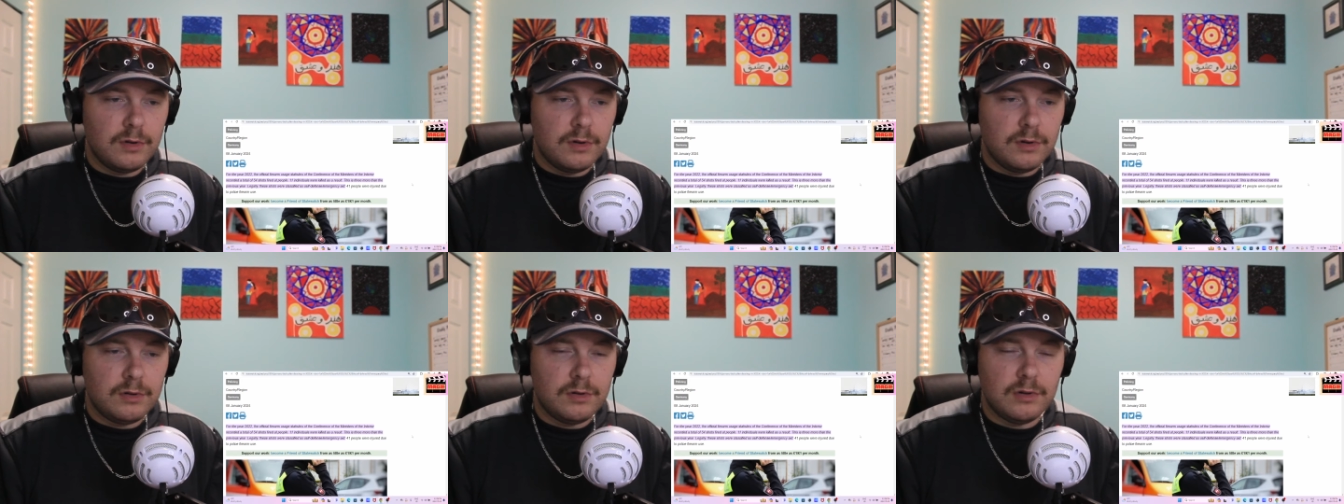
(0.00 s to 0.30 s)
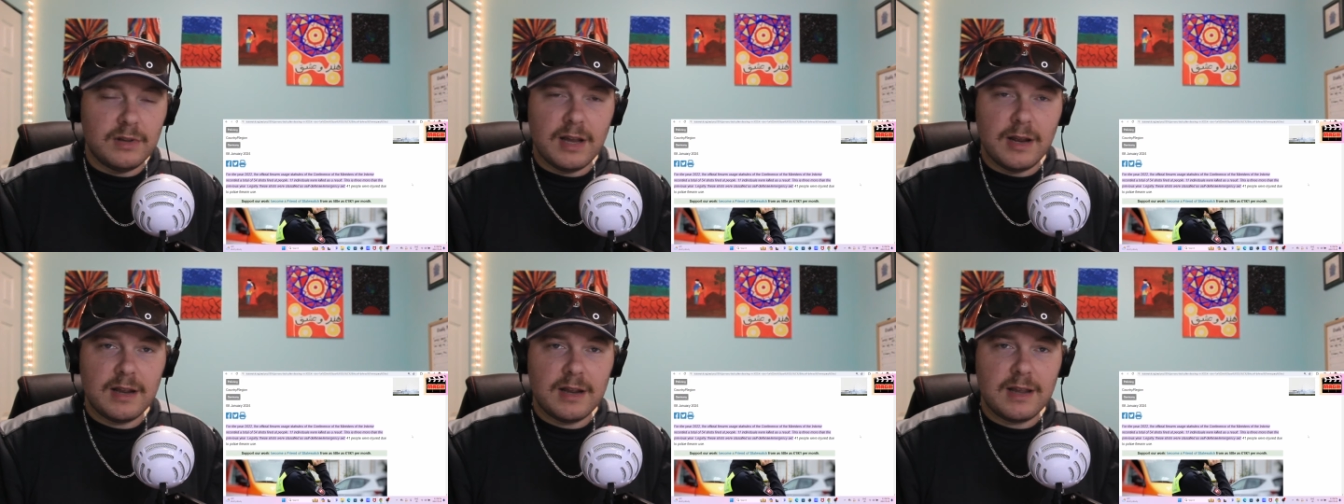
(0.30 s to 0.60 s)
do
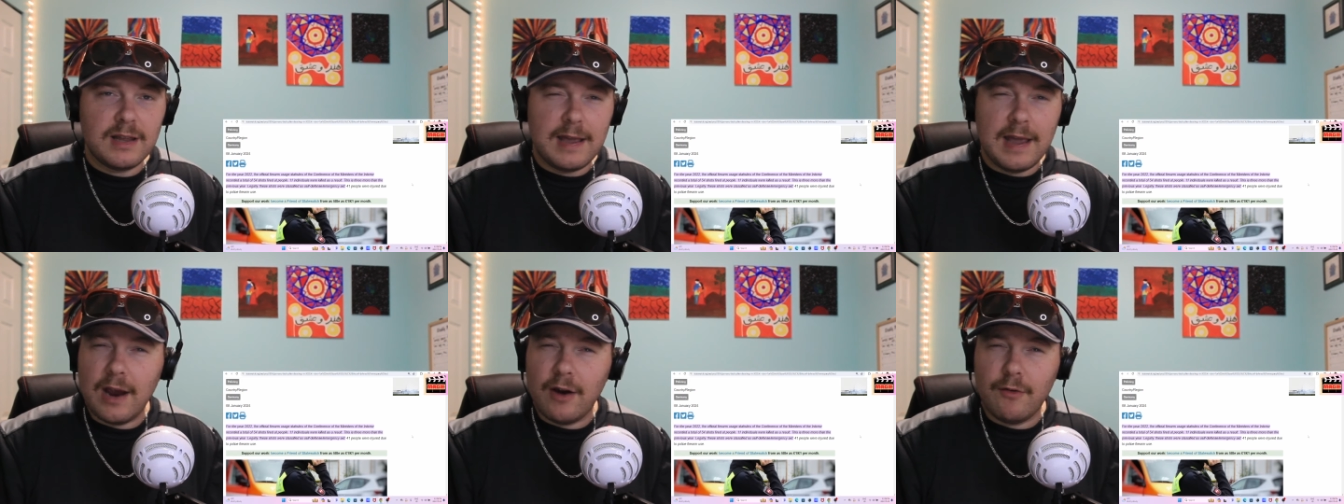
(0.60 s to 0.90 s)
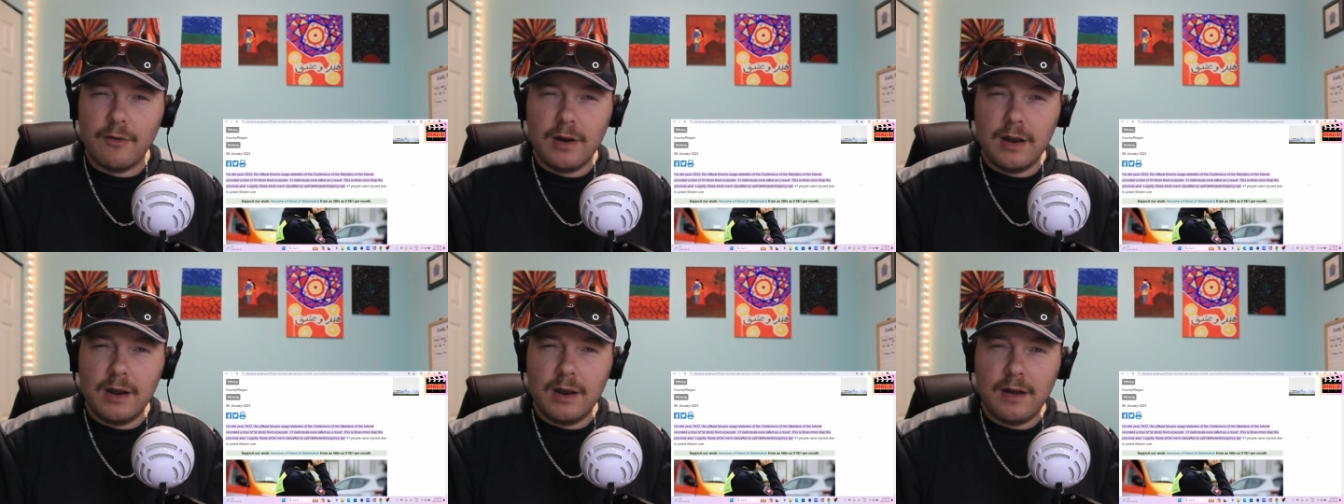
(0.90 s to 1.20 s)
they
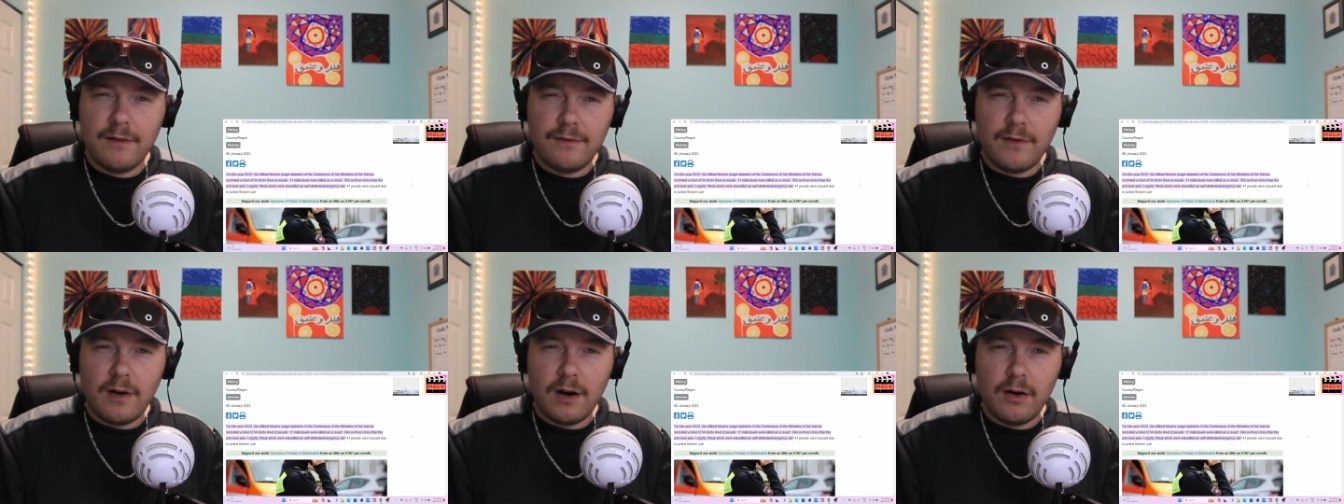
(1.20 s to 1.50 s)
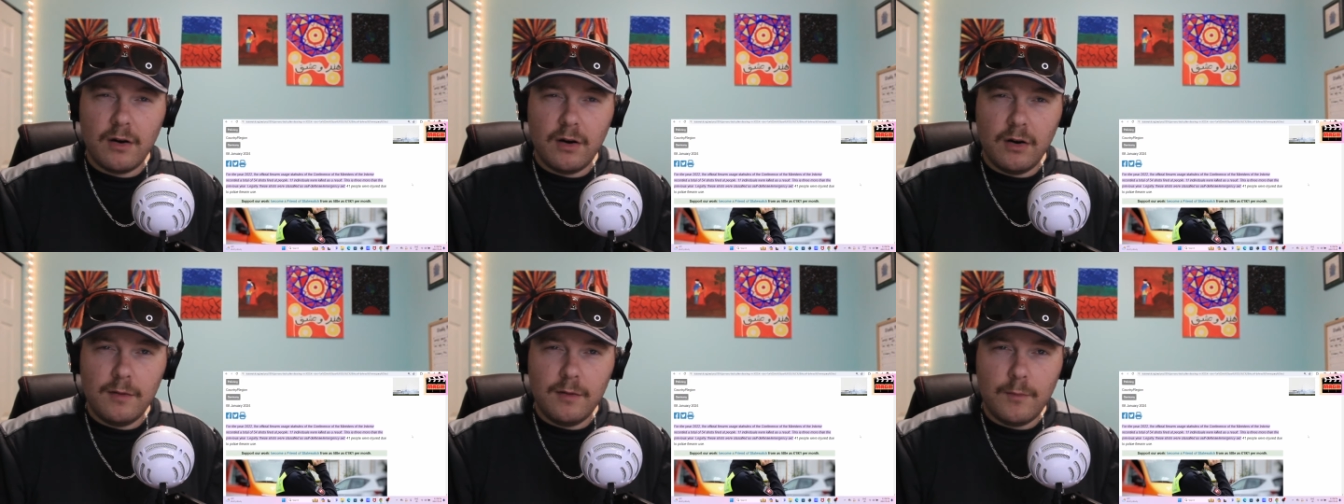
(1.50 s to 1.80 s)
carry a
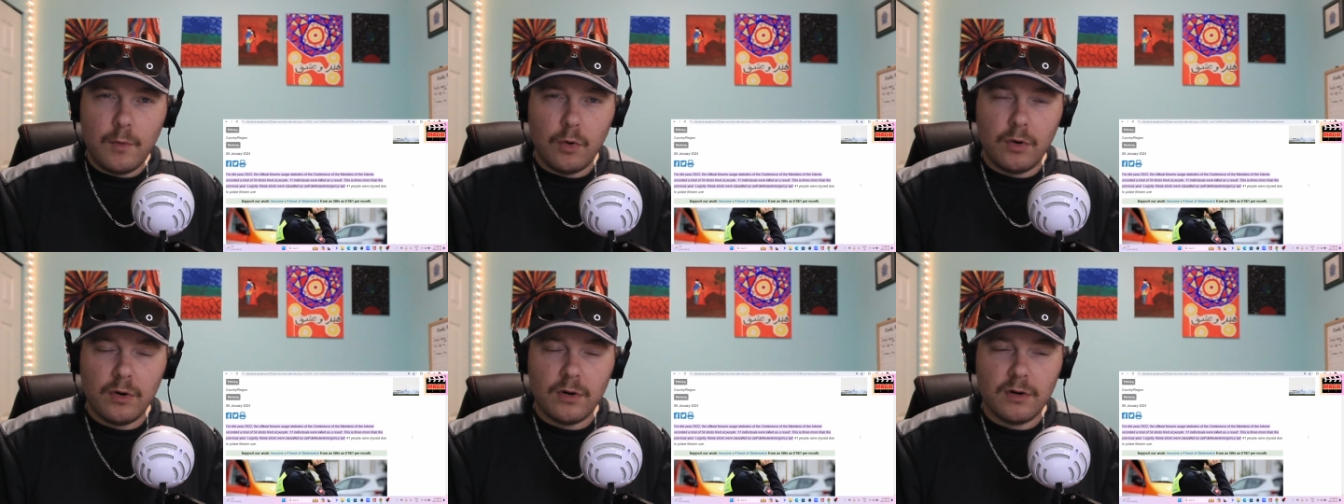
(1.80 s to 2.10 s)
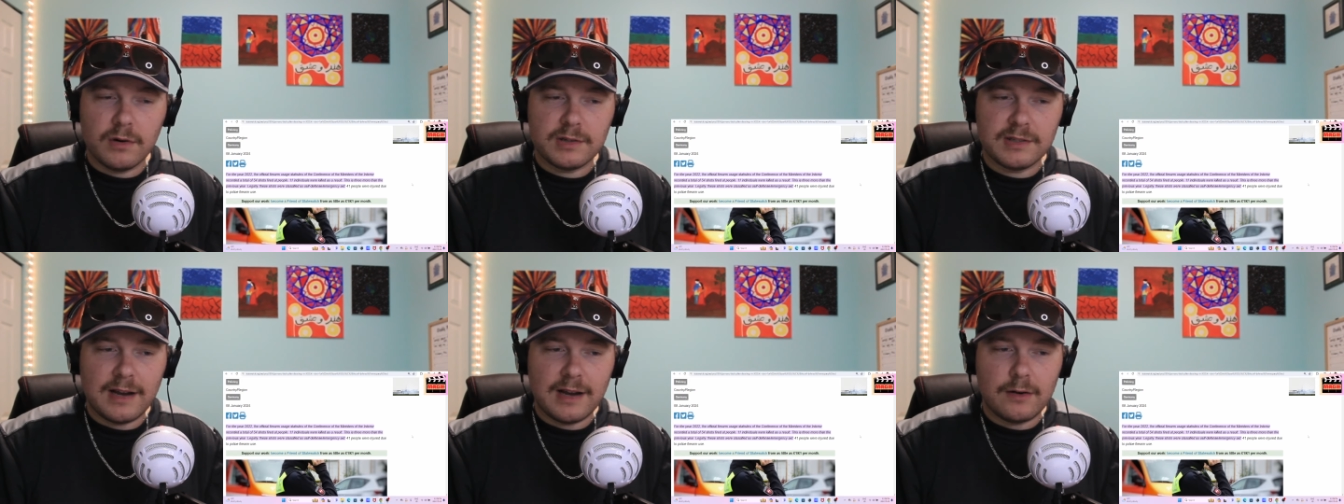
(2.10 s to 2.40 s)
firearm, or
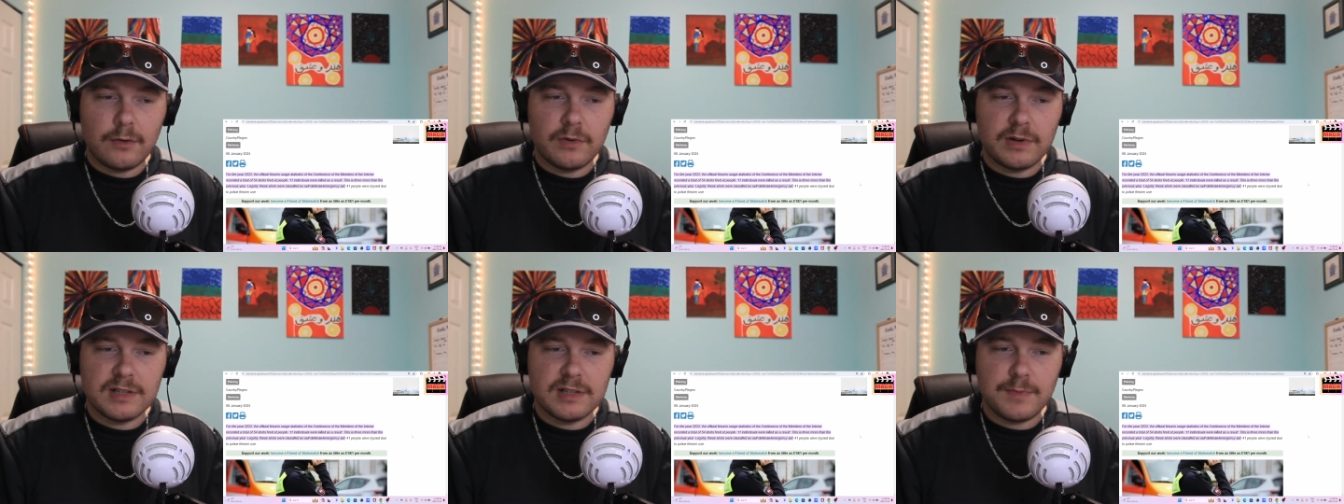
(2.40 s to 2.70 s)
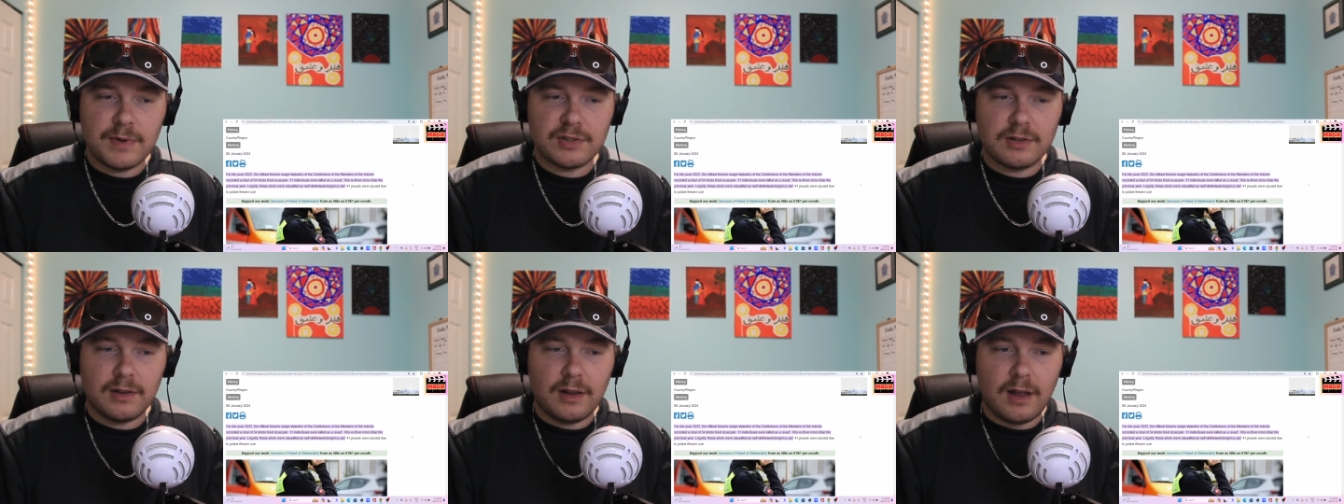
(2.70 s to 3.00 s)
is that only
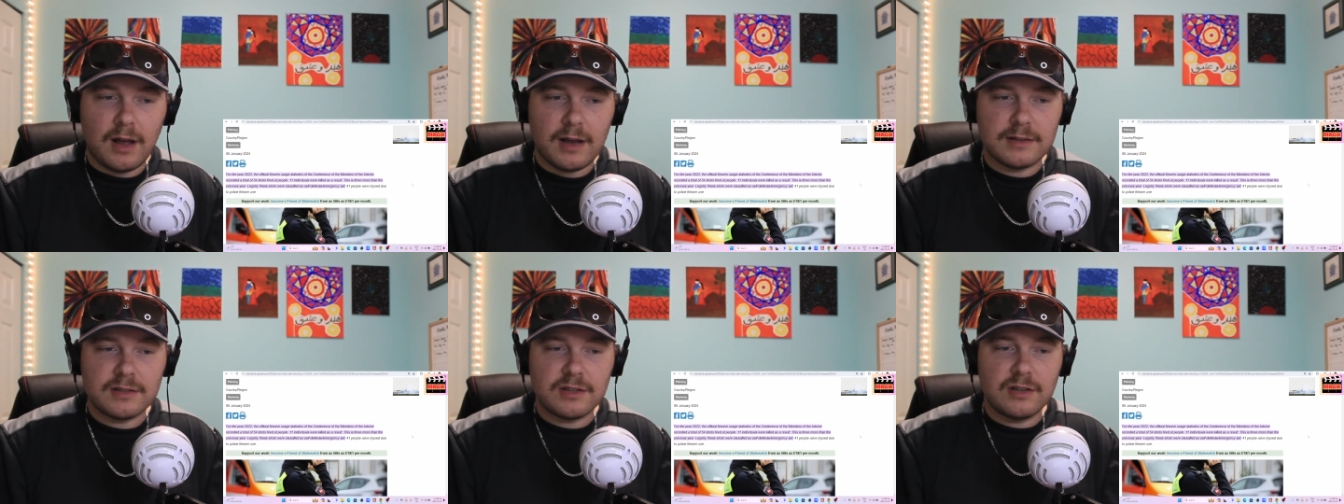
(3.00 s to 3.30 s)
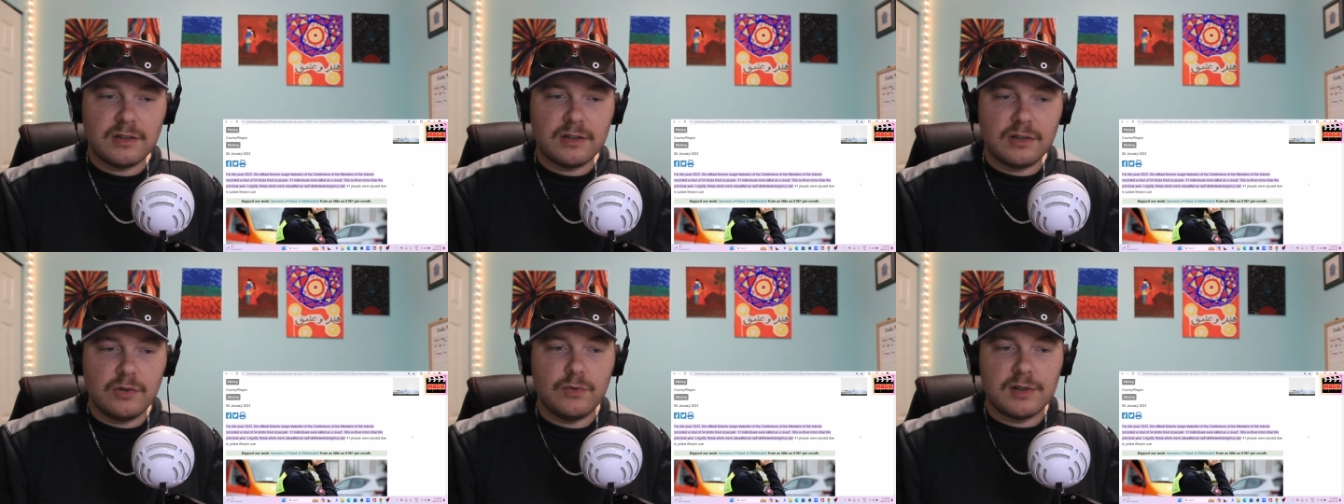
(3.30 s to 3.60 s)
specialized
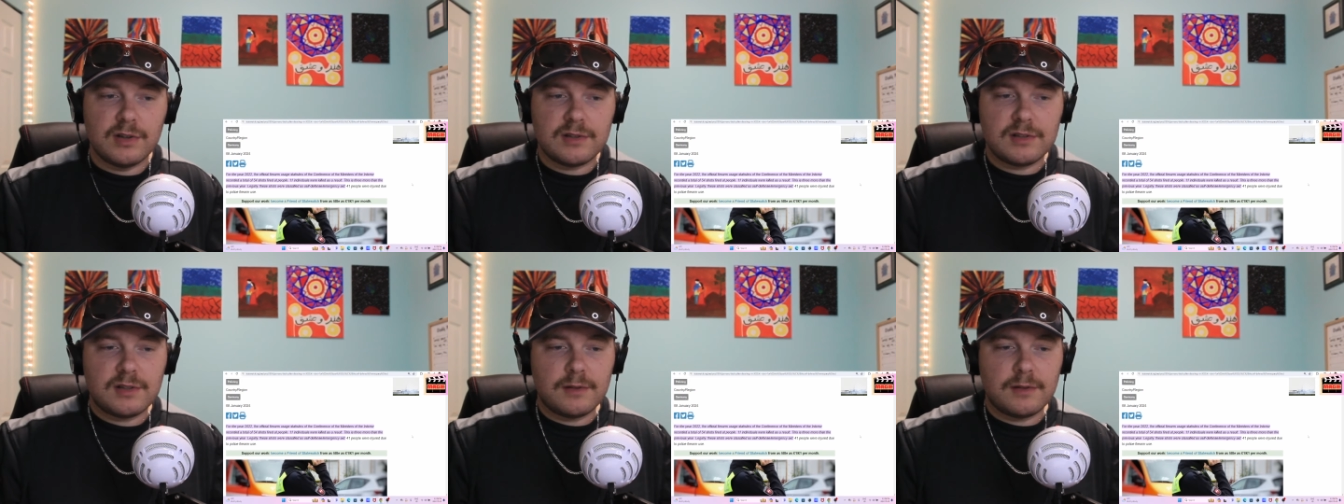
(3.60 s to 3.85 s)
units?